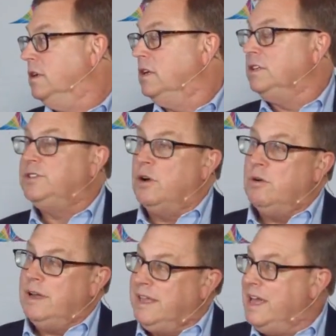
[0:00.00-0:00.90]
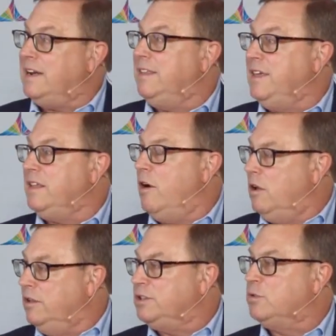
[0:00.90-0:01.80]
So again, I think
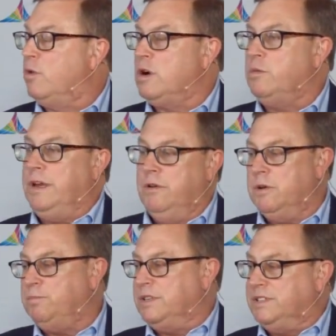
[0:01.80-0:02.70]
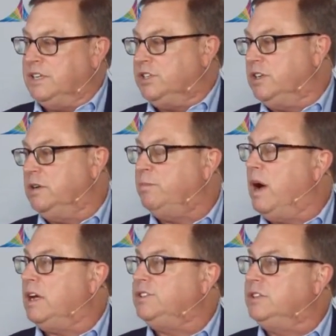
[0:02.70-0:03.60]
all this work we do to position and
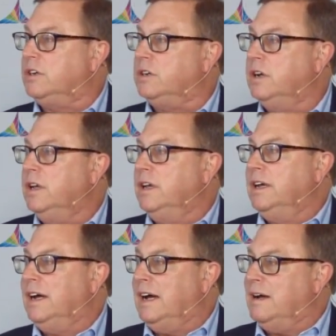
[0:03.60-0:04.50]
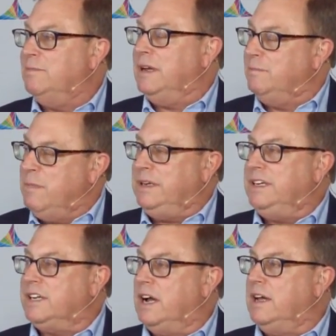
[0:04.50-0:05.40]
posture
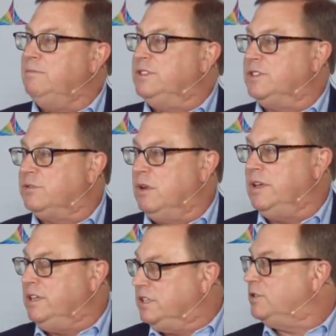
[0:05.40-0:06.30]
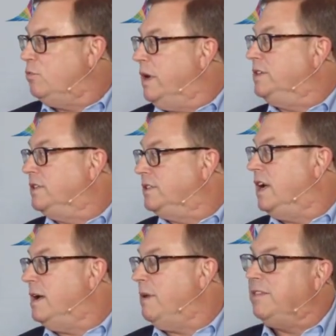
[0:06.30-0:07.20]
many times is really just a waste of
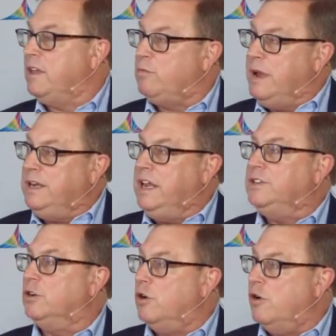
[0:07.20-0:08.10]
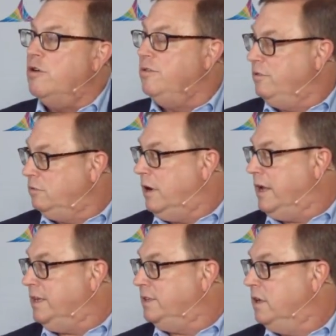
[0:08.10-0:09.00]
time. I think we need to earn the
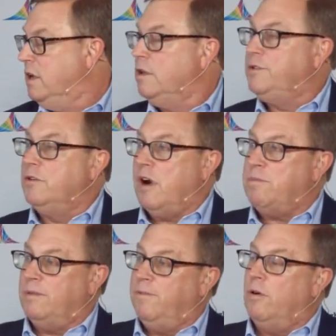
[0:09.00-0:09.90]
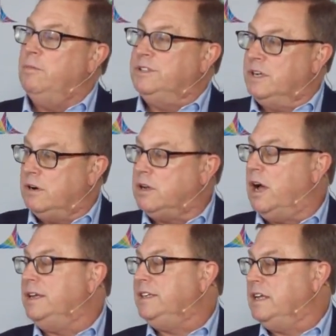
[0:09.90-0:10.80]
right through our performance and our
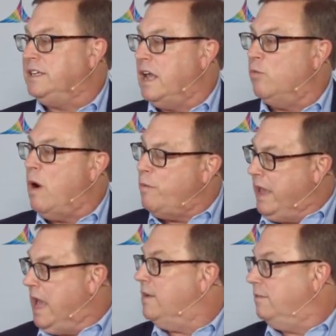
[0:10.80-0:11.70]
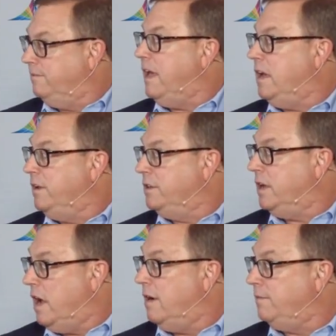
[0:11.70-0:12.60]
content and what we have of value
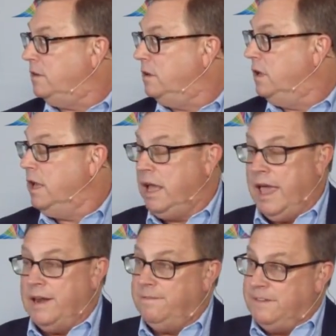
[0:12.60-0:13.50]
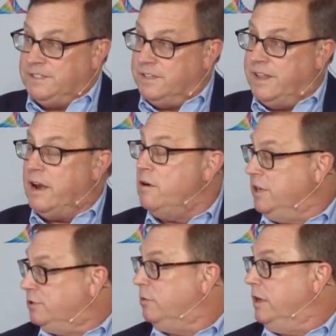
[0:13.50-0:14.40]
to offer. And if it's there
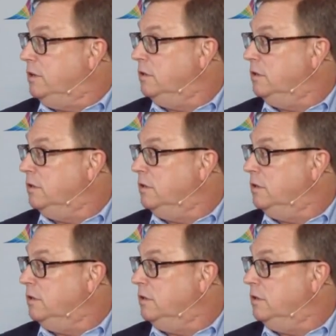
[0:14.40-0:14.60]
and it's real,